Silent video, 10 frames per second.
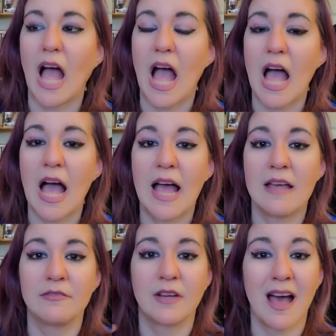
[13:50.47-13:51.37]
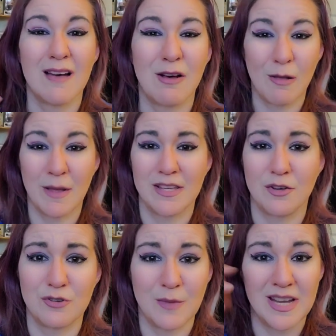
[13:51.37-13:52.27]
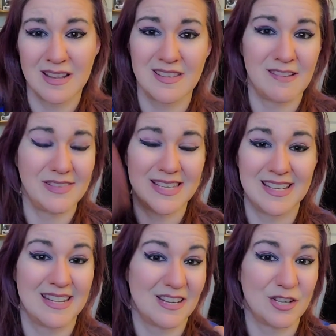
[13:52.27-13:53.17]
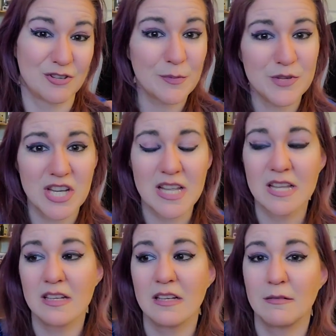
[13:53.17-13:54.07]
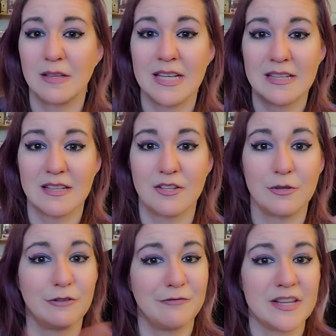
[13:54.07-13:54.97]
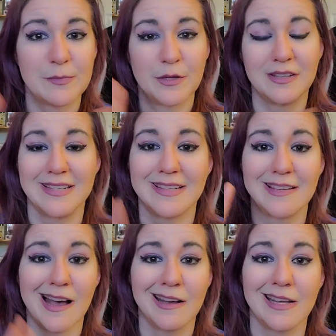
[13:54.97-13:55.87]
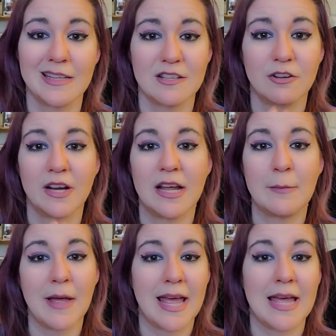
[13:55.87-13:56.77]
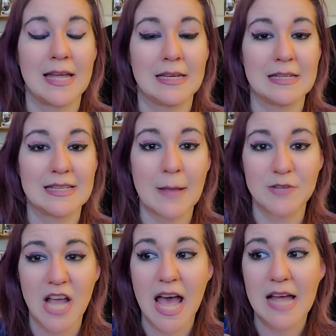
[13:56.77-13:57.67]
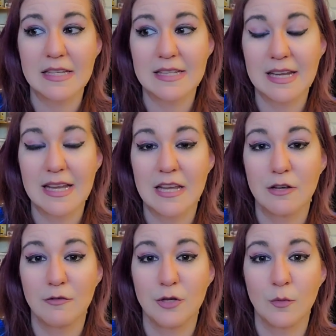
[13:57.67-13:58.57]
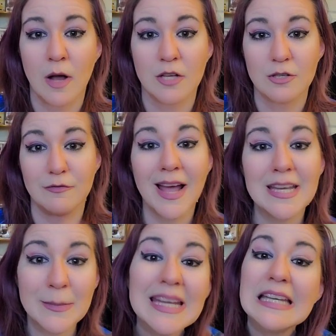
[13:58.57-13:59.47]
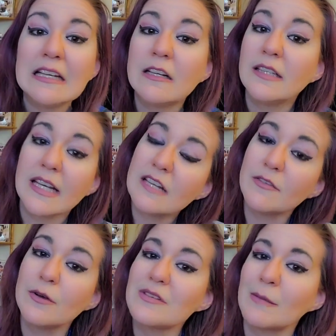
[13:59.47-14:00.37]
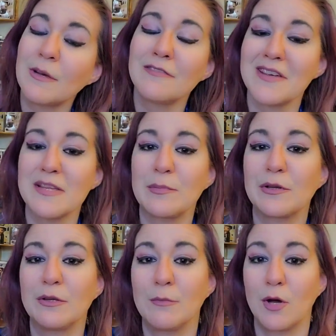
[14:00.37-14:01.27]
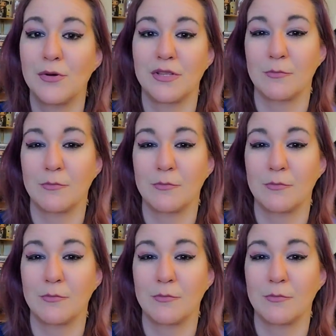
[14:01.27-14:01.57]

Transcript: I've got all my social media stuff listed in the description. Links to Facebook, TikTok, Instagram, and Snapchat. If you want to find me on any of those, I'm on Facebook the most.